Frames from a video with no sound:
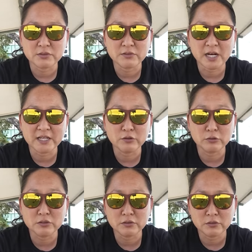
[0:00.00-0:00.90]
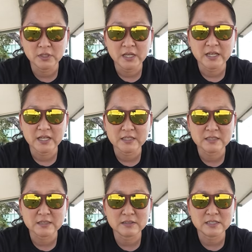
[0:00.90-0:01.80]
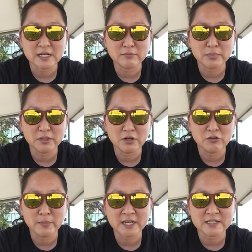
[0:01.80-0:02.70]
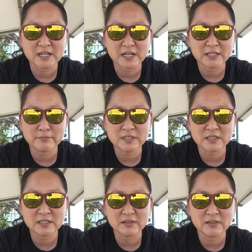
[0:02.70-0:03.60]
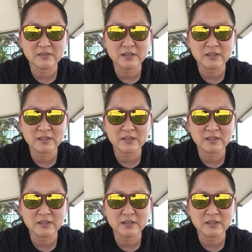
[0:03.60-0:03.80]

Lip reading: to Higoto. It's down below by Times in